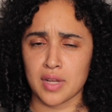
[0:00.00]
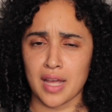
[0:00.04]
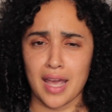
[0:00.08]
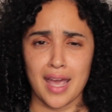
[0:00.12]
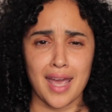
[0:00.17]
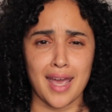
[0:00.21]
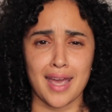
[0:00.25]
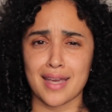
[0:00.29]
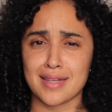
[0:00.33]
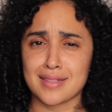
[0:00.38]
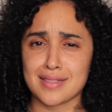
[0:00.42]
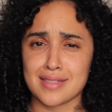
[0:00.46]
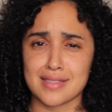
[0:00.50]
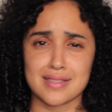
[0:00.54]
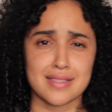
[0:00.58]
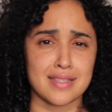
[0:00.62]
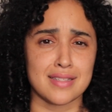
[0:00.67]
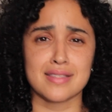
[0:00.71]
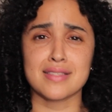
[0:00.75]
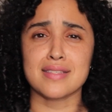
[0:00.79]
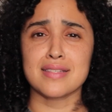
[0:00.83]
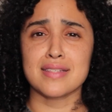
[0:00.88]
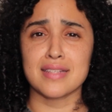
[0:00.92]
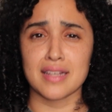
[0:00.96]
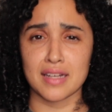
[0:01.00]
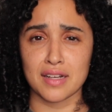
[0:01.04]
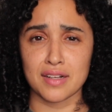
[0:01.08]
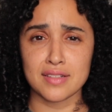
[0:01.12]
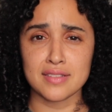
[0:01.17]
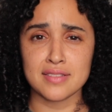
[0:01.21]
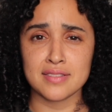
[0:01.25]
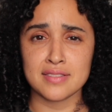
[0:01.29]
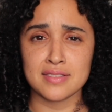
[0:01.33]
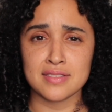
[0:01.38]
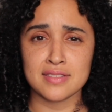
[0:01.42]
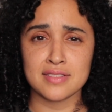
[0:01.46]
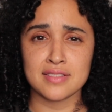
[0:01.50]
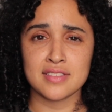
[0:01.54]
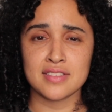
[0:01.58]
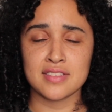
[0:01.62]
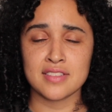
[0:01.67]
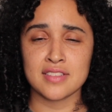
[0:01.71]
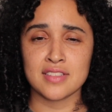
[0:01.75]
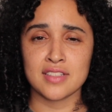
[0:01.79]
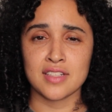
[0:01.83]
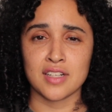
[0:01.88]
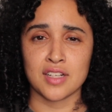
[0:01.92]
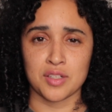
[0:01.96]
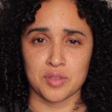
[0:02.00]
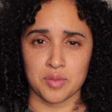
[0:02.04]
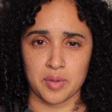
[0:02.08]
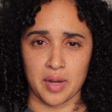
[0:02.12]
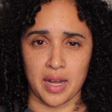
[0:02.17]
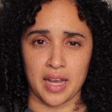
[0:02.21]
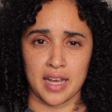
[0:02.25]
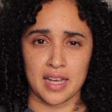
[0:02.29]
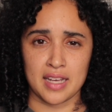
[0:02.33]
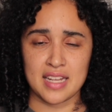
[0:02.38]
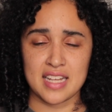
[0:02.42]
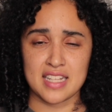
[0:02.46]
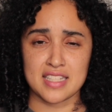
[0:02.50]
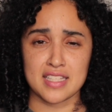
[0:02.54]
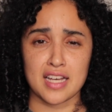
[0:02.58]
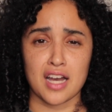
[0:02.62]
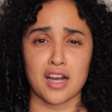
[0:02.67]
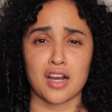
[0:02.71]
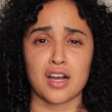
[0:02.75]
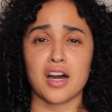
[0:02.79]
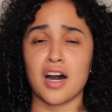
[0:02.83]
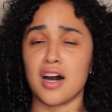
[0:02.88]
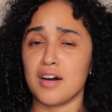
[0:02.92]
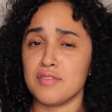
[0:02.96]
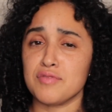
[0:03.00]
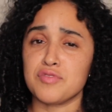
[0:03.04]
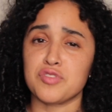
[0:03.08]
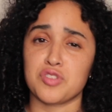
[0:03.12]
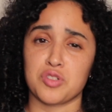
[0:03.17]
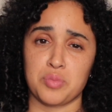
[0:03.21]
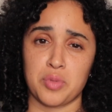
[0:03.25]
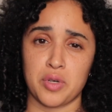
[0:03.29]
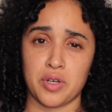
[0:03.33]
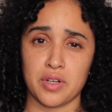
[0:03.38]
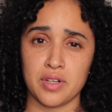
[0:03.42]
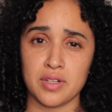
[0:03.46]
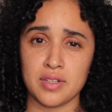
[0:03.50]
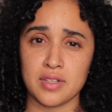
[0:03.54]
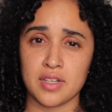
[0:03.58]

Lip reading: To sit still, right? It's uncomfortable.